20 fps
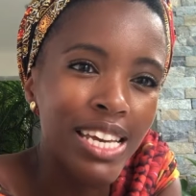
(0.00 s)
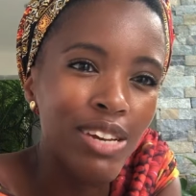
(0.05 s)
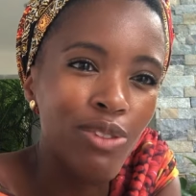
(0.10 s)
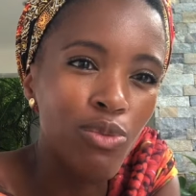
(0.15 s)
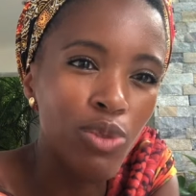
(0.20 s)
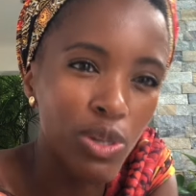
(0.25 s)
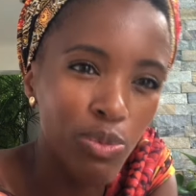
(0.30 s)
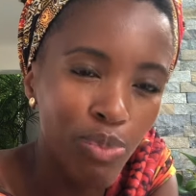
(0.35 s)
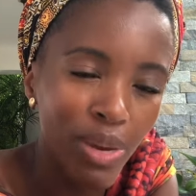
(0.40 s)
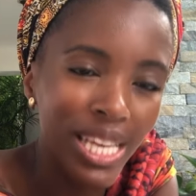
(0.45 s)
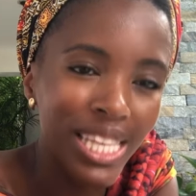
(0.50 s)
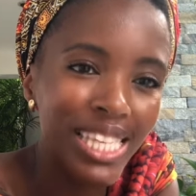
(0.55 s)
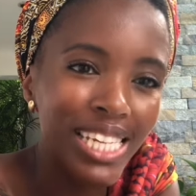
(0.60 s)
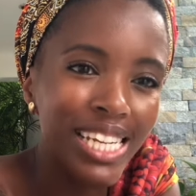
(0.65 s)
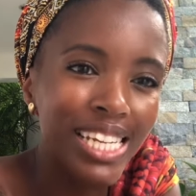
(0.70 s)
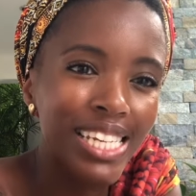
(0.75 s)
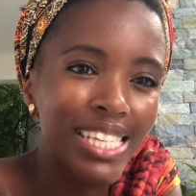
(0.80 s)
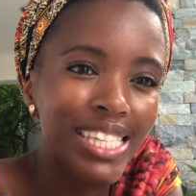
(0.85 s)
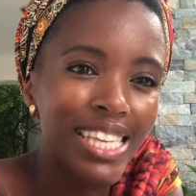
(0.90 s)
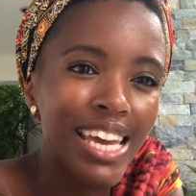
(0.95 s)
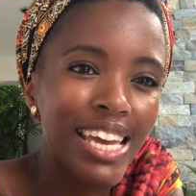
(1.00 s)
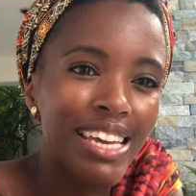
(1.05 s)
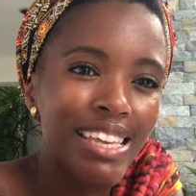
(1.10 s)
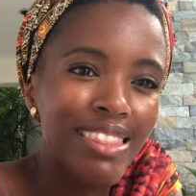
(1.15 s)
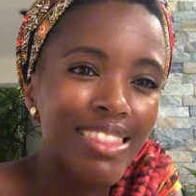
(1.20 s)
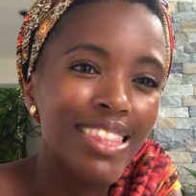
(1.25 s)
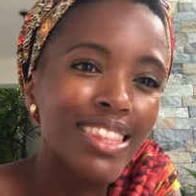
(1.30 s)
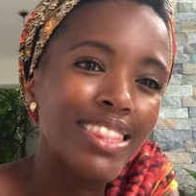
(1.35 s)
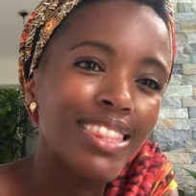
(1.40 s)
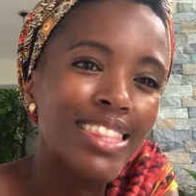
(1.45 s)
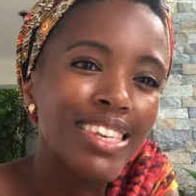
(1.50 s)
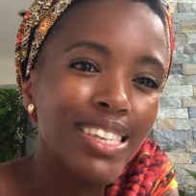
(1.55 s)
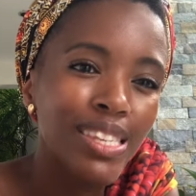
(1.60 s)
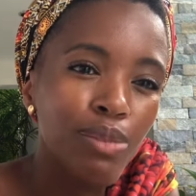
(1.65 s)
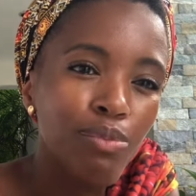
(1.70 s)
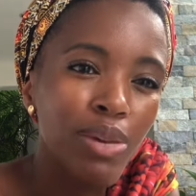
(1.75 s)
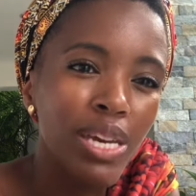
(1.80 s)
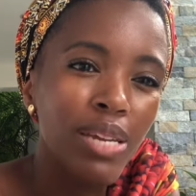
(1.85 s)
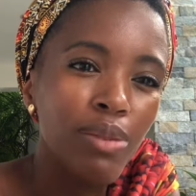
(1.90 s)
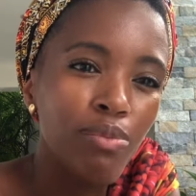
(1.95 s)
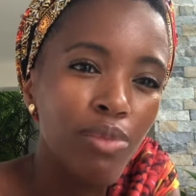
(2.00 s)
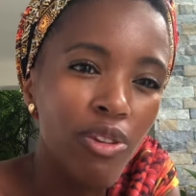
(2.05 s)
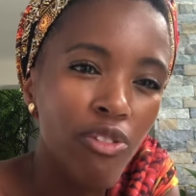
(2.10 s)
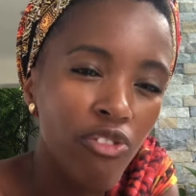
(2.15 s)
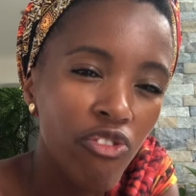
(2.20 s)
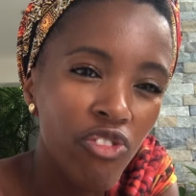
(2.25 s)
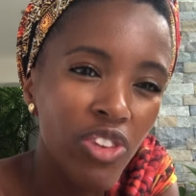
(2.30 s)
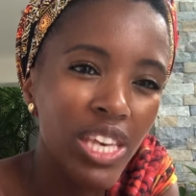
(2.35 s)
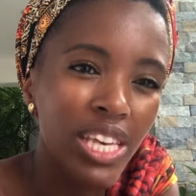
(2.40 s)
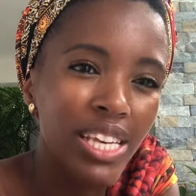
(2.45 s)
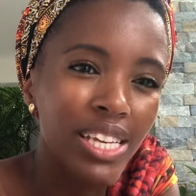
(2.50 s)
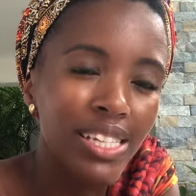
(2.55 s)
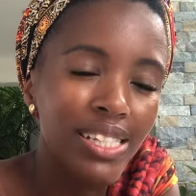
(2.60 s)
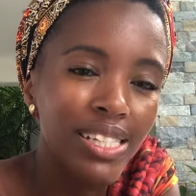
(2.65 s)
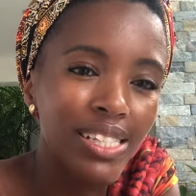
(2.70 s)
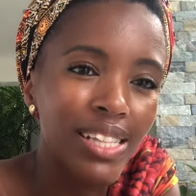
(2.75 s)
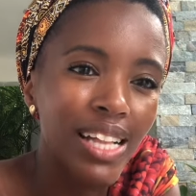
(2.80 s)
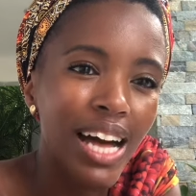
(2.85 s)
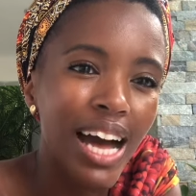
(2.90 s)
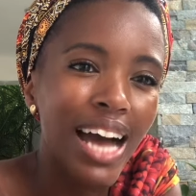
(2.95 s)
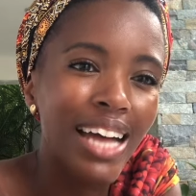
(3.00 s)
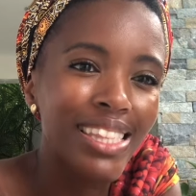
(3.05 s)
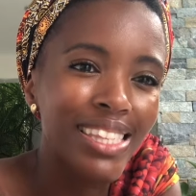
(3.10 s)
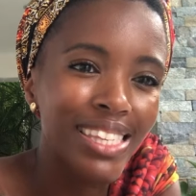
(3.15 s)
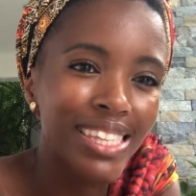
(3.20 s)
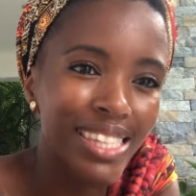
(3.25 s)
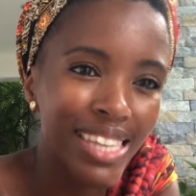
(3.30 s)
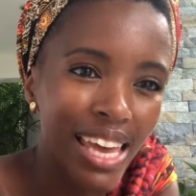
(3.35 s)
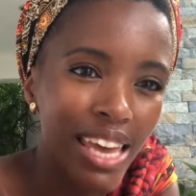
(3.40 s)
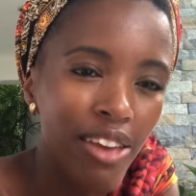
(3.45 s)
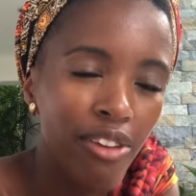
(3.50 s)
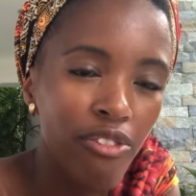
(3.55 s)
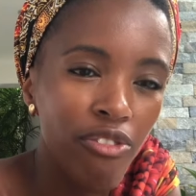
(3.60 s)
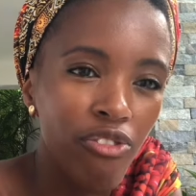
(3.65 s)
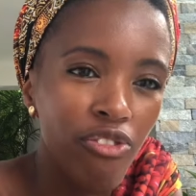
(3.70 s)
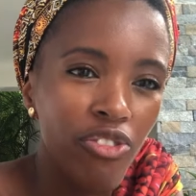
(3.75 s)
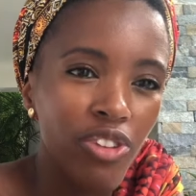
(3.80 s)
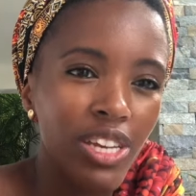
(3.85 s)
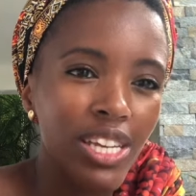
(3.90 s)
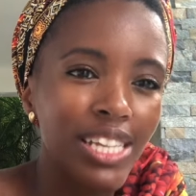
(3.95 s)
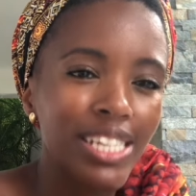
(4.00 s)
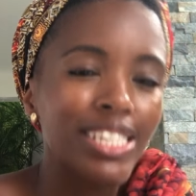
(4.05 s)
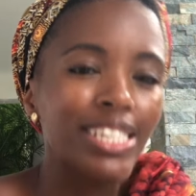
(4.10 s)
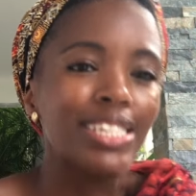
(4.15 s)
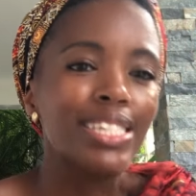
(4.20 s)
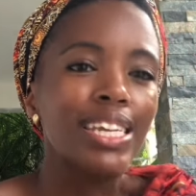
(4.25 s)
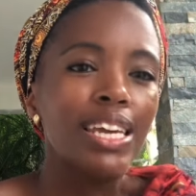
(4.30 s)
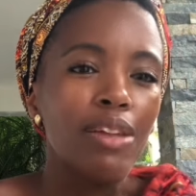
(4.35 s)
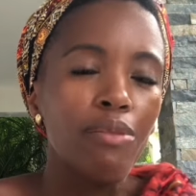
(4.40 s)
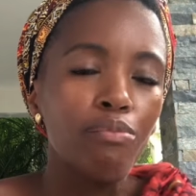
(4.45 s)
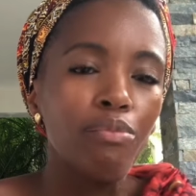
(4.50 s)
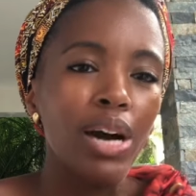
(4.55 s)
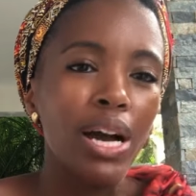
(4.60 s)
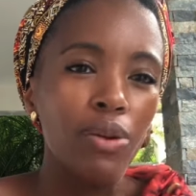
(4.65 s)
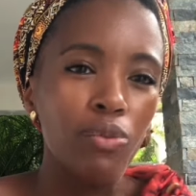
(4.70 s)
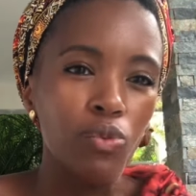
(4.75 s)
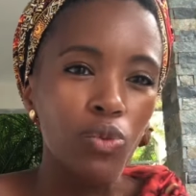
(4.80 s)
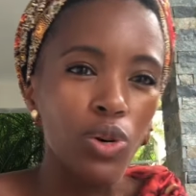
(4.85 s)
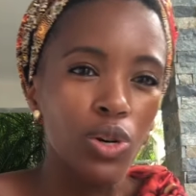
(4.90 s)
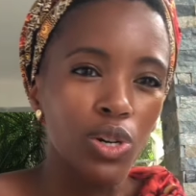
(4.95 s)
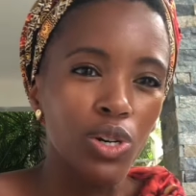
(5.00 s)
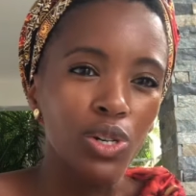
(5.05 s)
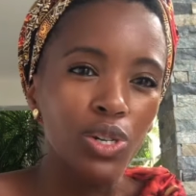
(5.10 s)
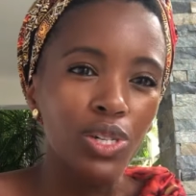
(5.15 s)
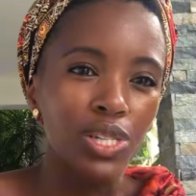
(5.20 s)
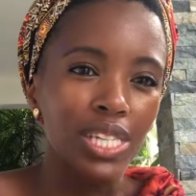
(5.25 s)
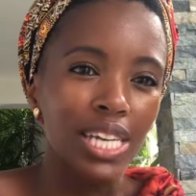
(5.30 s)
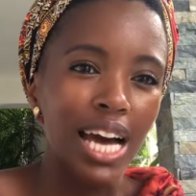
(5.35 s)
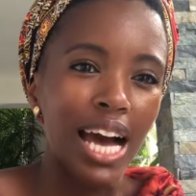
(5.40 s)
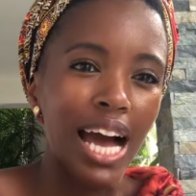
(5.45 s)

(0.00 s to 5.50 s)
We're basically saying, this made me feel unsafe just in my world,